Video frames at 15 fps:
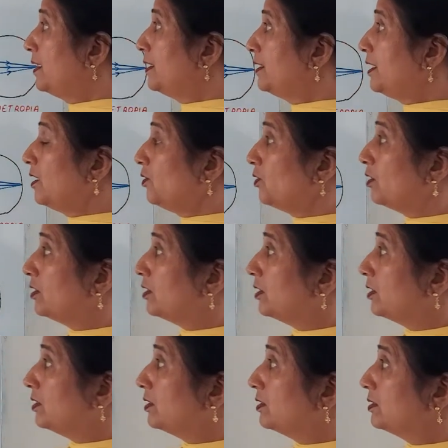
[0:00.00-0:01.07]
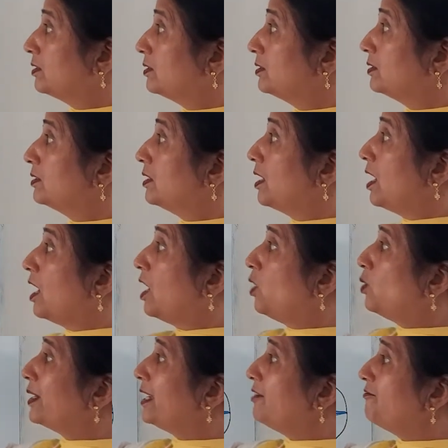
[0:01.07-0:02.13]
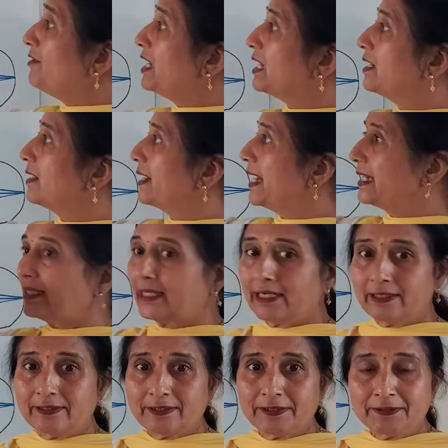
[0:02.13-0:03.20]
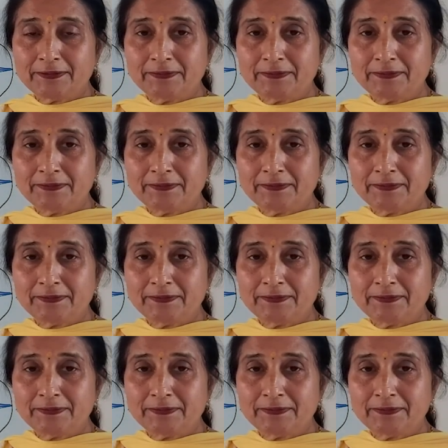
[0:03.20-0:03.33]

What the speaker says: Now, how can we correct it?